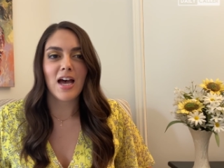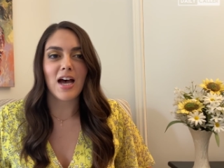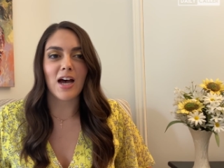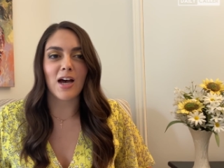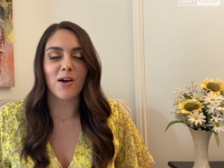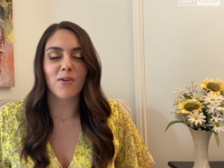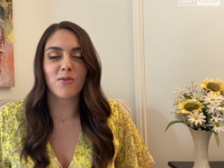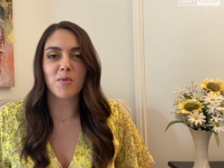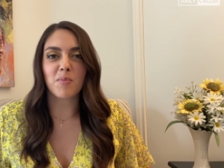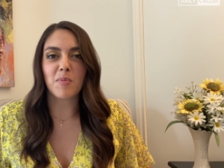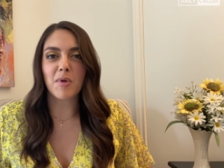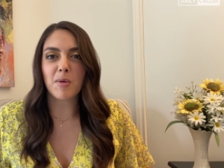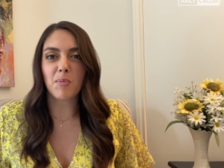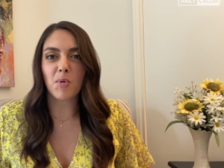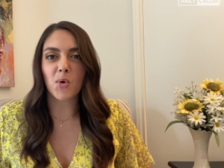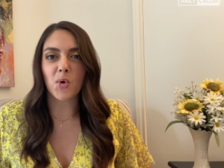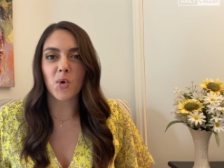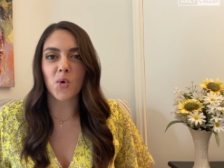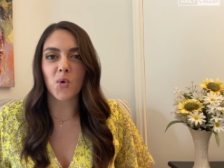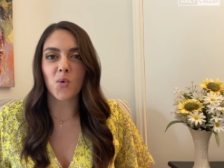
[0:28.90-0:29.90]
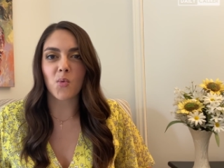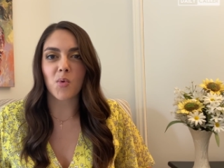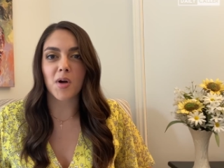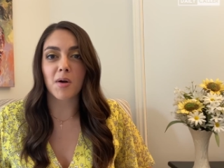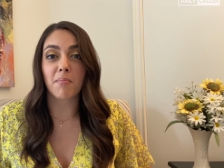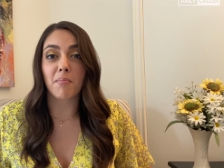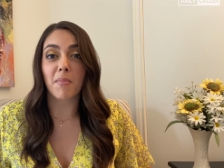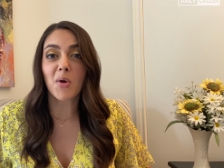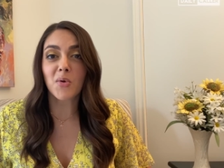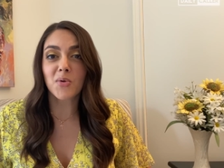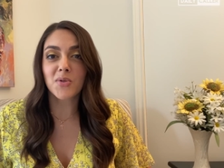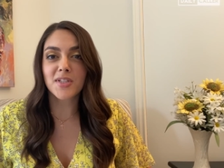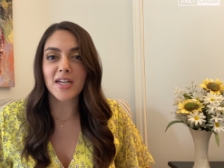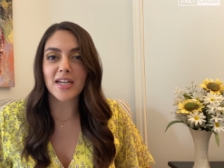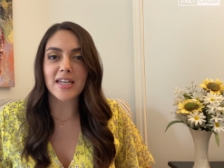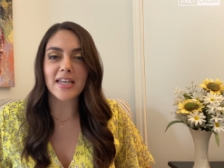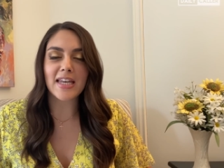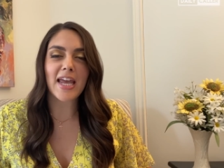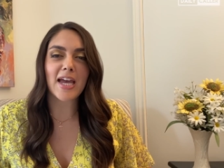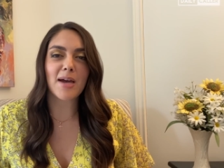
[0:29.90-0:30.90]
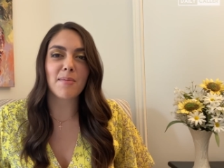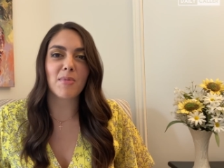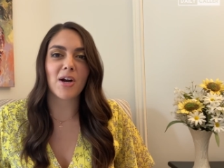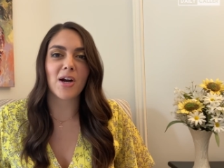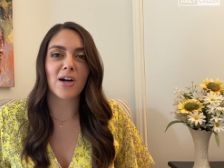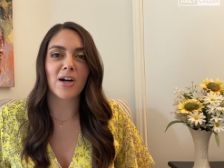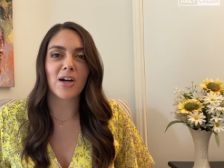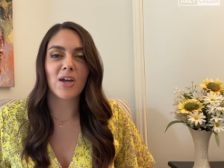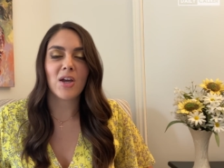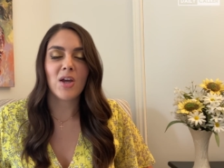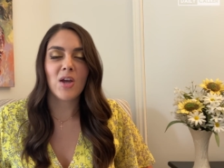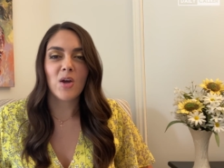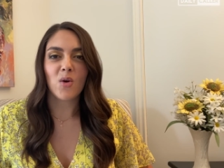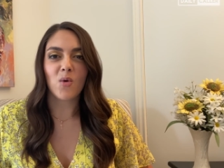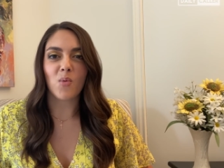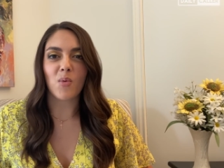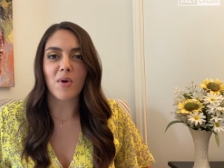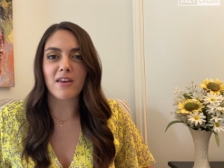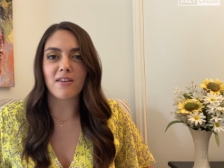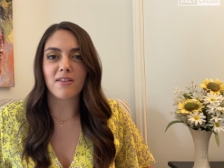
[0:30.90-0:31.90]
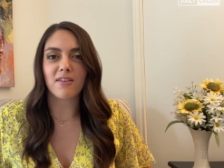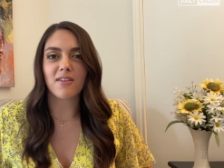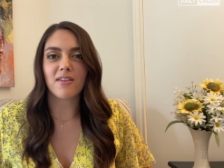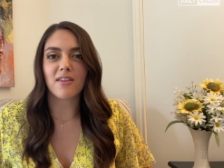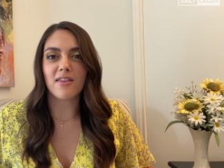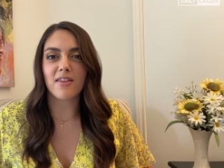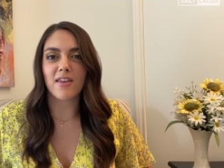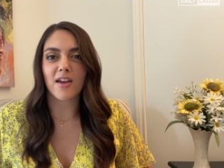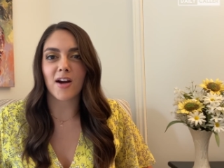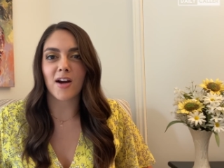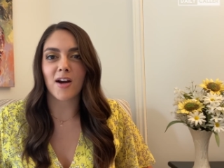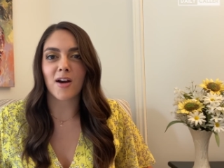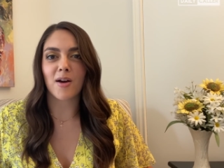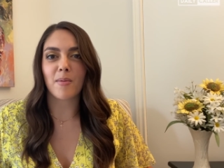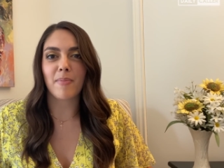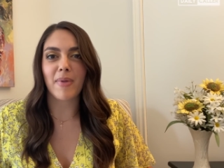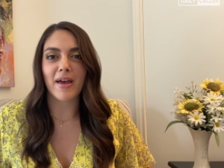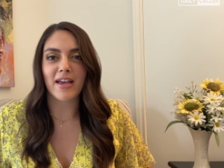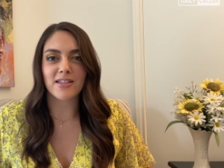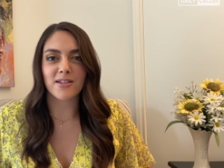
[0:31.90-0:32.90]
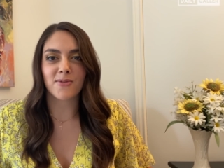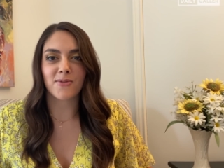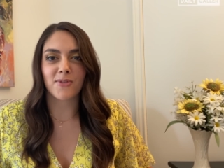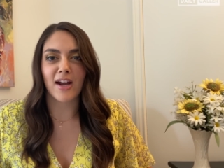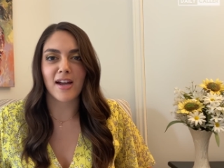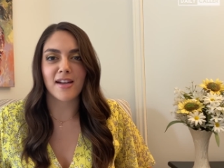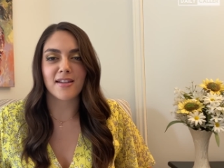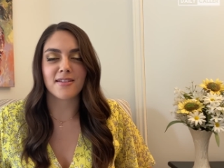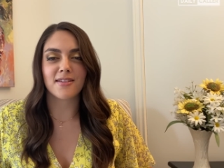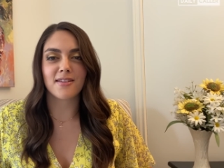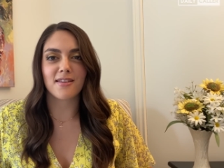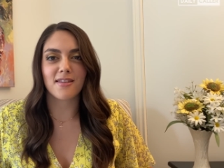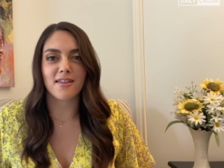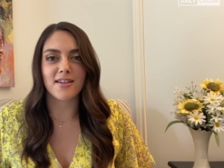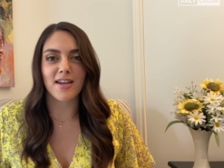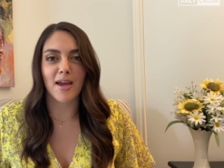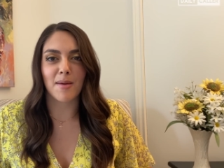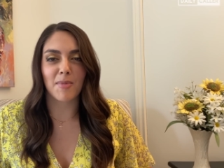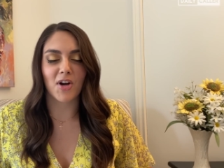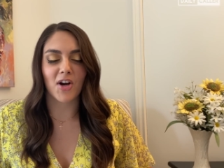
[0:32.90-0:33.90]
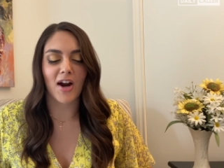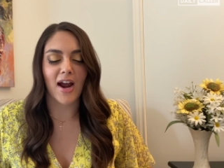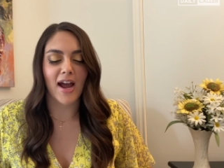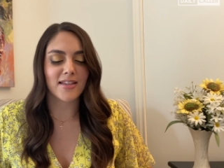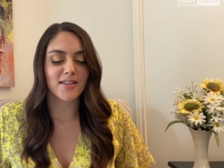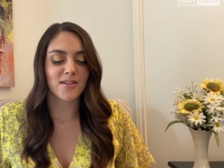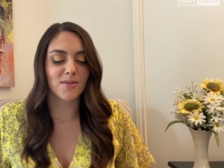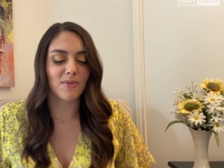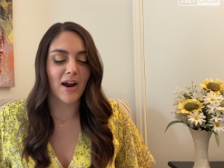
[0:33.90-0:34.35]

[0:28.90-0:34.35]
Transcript: of the people who were most enamored with their best friends, the Democrats.